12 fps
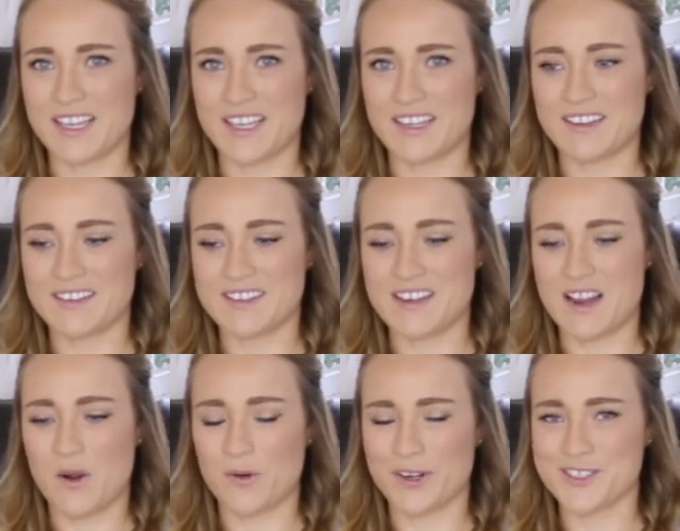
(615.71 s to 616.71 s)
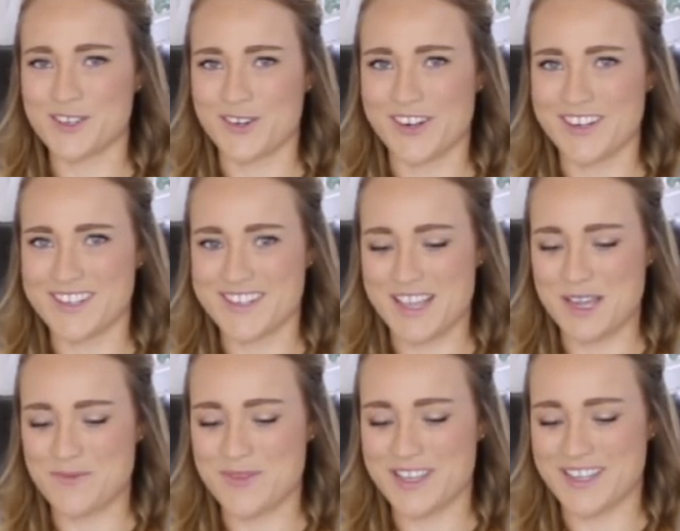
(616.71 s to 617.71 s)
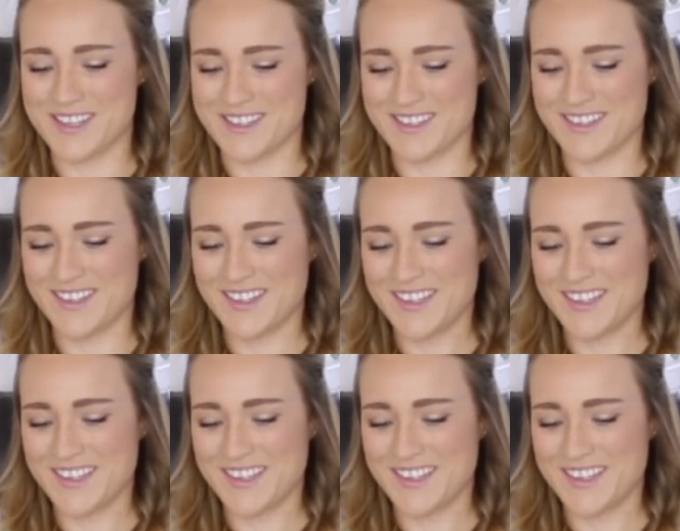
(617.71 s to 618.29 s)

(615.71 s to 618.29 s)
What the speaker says: and now we're starting to see it because